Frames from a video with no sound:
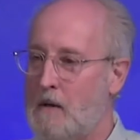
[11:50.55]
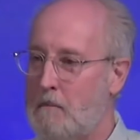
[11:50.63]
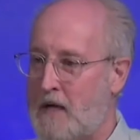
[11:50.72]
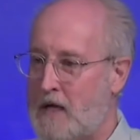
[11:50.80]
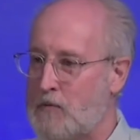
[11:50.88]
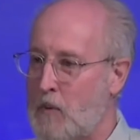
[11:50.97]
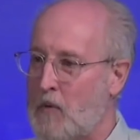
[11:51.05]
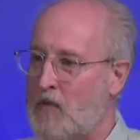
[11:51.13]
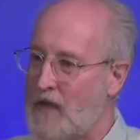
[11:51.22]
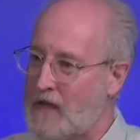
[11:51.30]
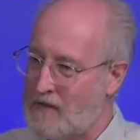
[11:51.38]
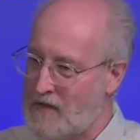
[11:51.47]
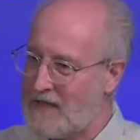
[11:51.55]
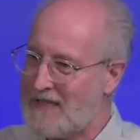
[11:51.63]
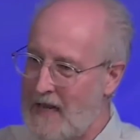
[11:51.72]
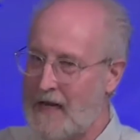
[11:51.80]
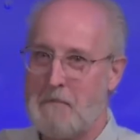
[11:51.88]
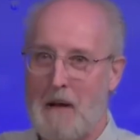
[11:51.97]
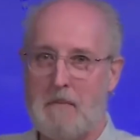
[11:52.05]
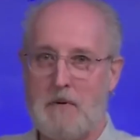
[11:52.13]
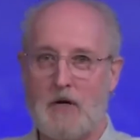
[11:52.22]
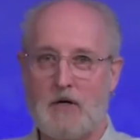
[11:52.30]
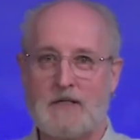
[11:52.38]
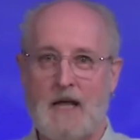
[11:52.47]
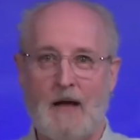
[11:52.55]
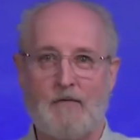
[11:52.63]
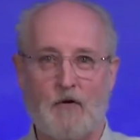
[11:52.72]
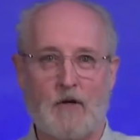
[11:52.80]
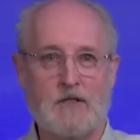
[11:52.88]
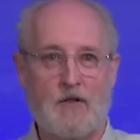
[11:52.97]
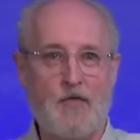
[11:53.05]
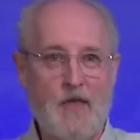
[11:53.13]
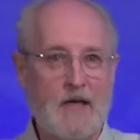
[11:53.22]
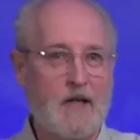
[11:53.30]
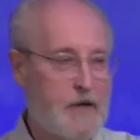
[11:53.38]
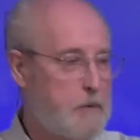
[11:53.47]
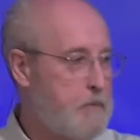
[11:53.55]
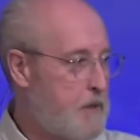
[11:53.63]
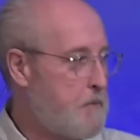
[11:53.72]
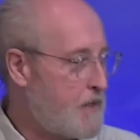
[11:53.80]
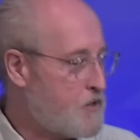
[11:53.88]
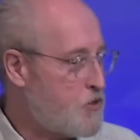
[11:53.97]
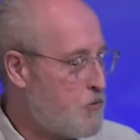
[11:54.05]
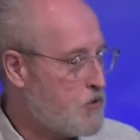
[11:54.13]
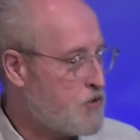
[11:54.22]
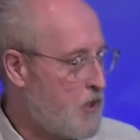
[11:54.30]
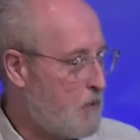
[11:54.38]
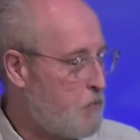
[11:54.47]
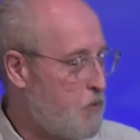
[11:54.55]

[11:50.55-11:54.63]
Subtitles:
because we were thinking this Sunday might be a good time for us to think a little bit about stewardship.